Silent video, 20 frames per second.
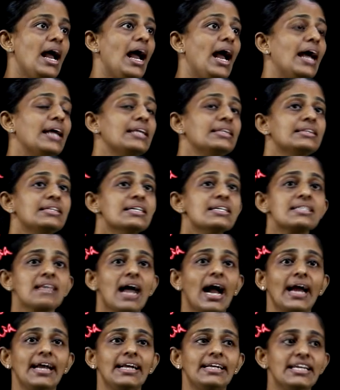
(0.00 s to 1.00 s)
and this
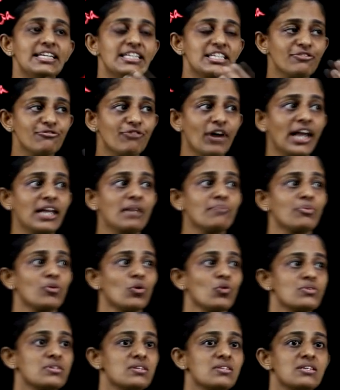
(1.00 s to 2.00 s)
identifying
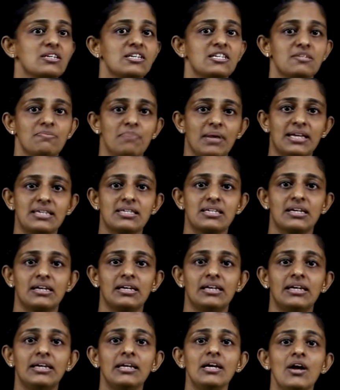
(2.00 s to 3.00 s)
process is
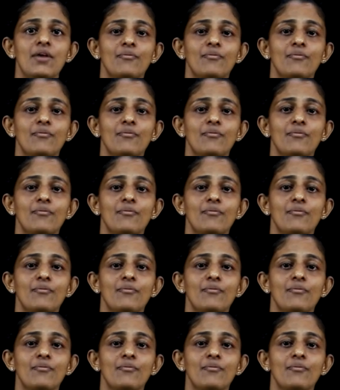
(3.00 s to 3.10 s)
basically